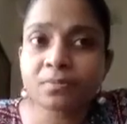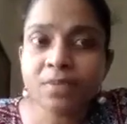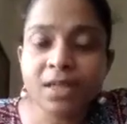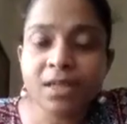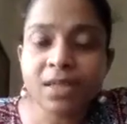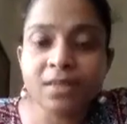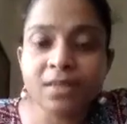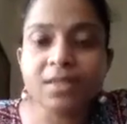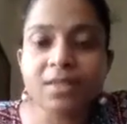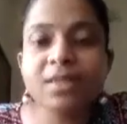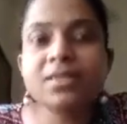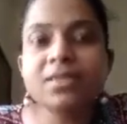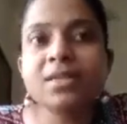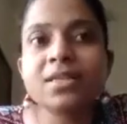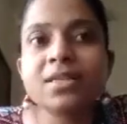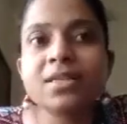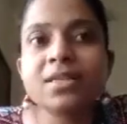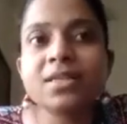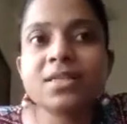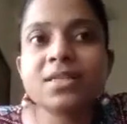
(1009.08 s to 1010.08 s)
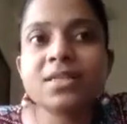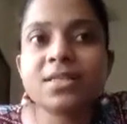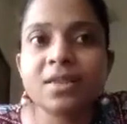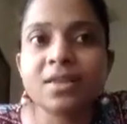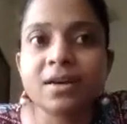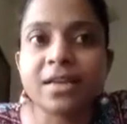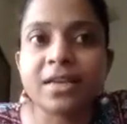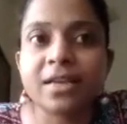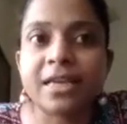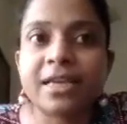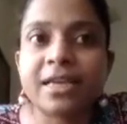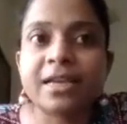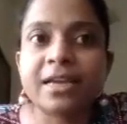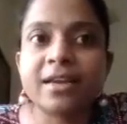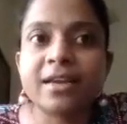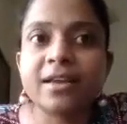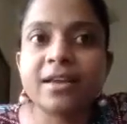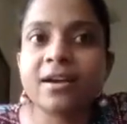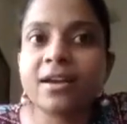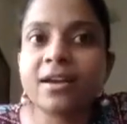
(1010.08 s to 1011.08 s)
This study
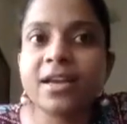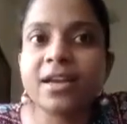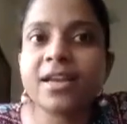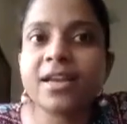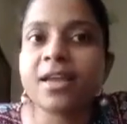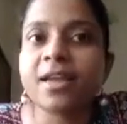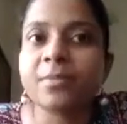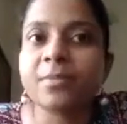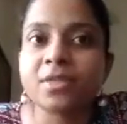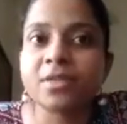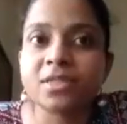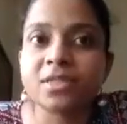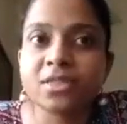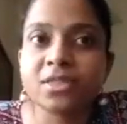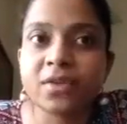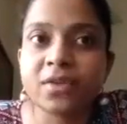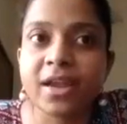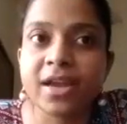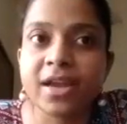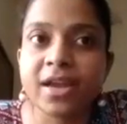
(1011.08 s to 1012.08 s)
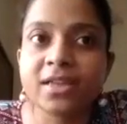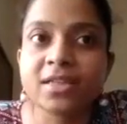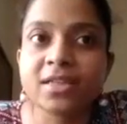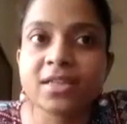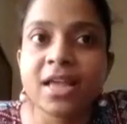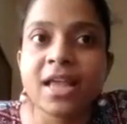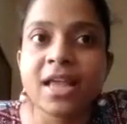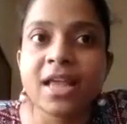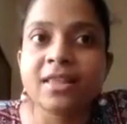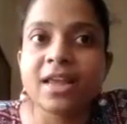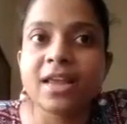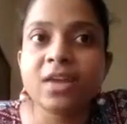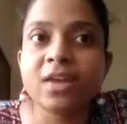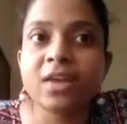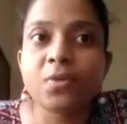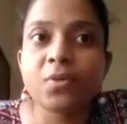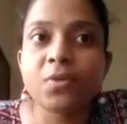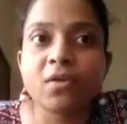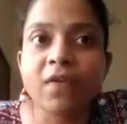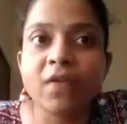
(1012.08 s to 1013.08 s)
clearly demonstrates that
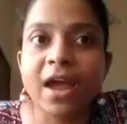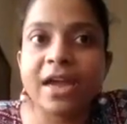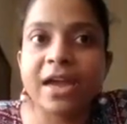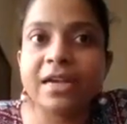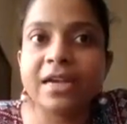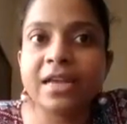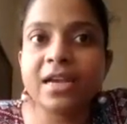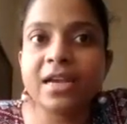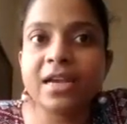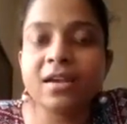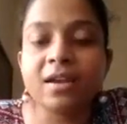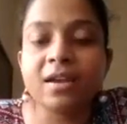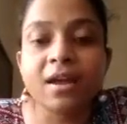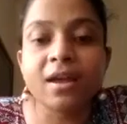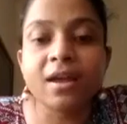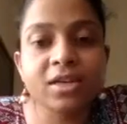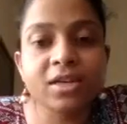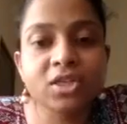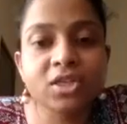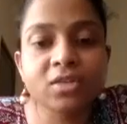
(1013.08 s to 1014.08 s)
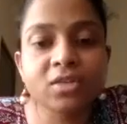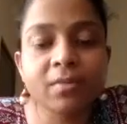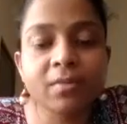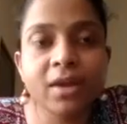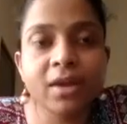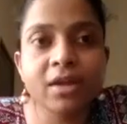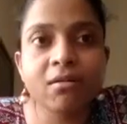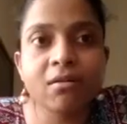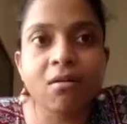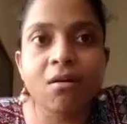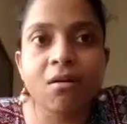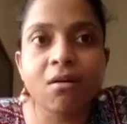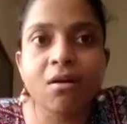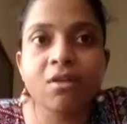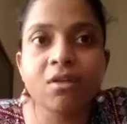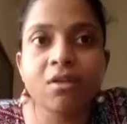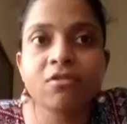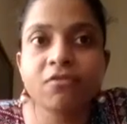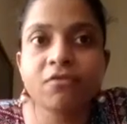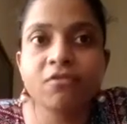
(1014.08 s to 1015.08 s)
providing nourishment or
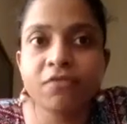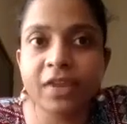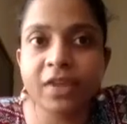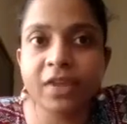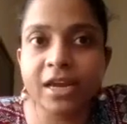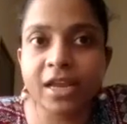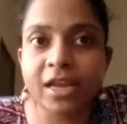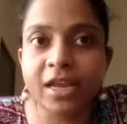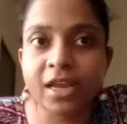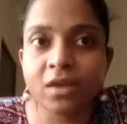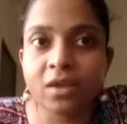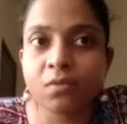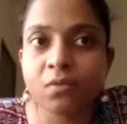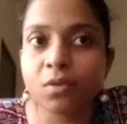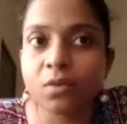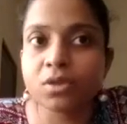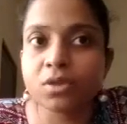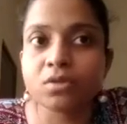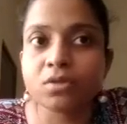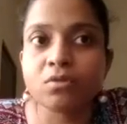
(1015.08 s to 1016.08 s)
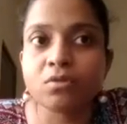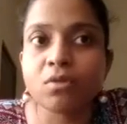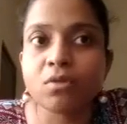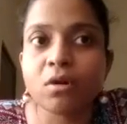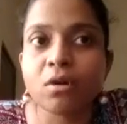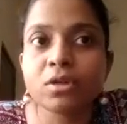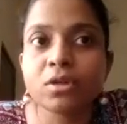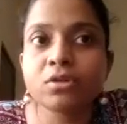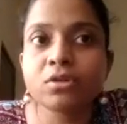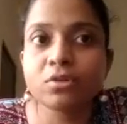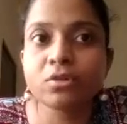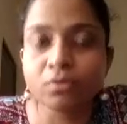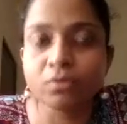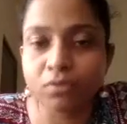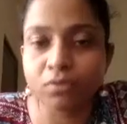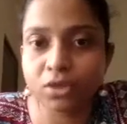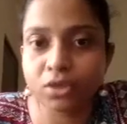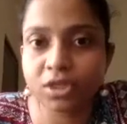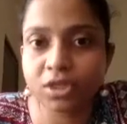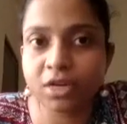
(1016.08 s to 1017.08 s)
feeding was not
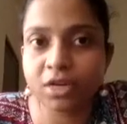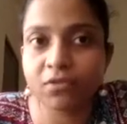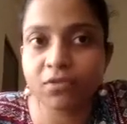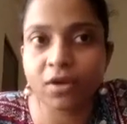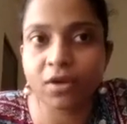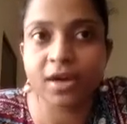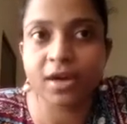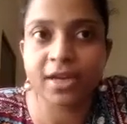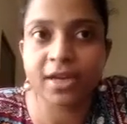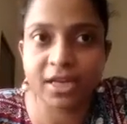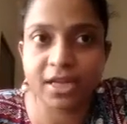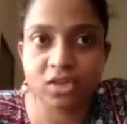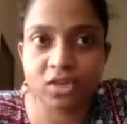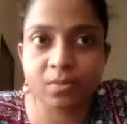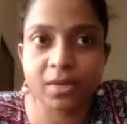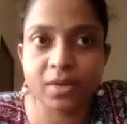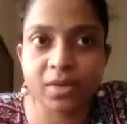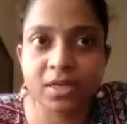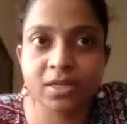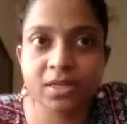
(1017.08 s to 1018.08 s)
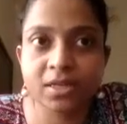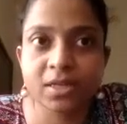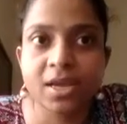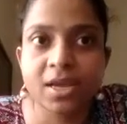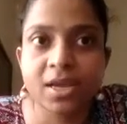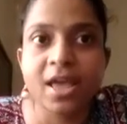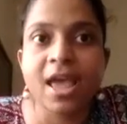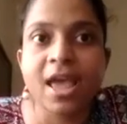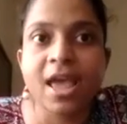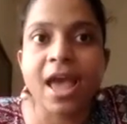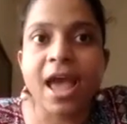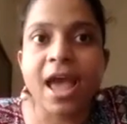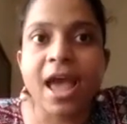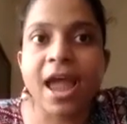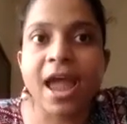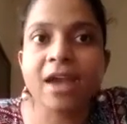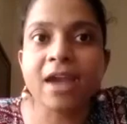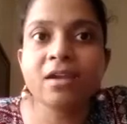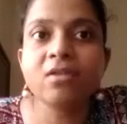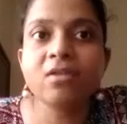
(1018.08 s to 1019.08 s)
crucial for attachment,
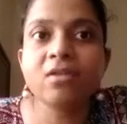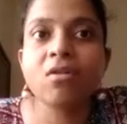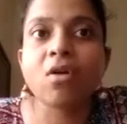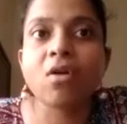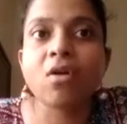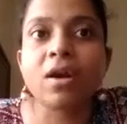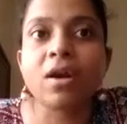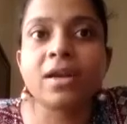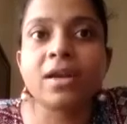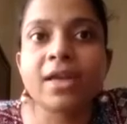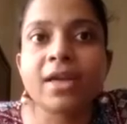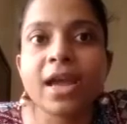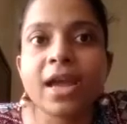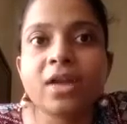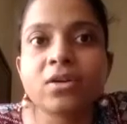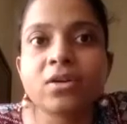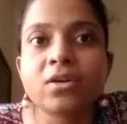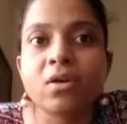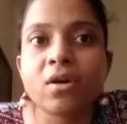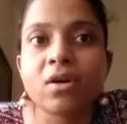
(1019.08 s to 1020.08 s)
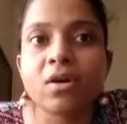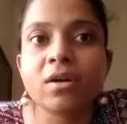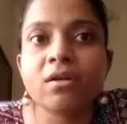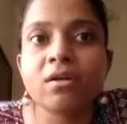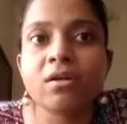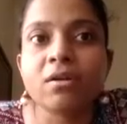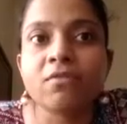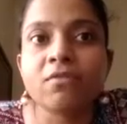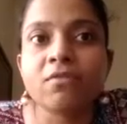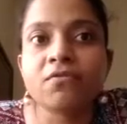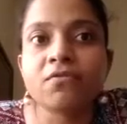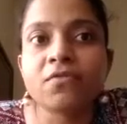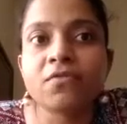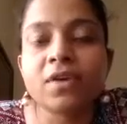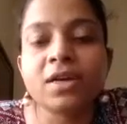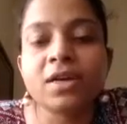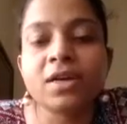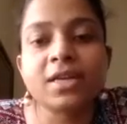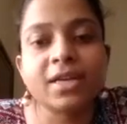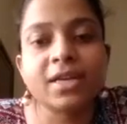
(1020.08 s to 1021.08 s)
and contact or comfort
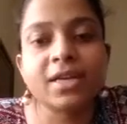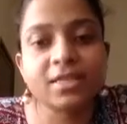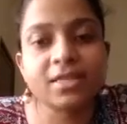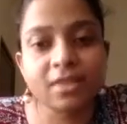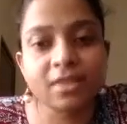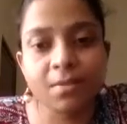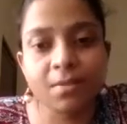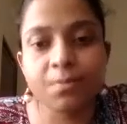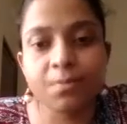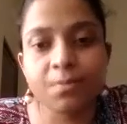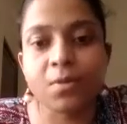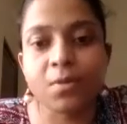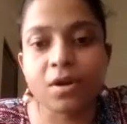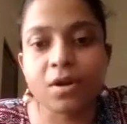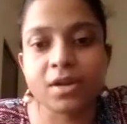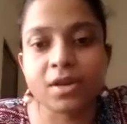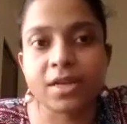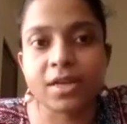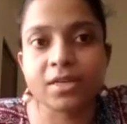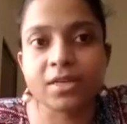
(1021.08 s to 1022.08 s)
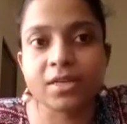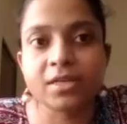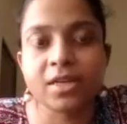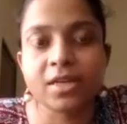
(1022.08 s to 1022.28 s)
is important.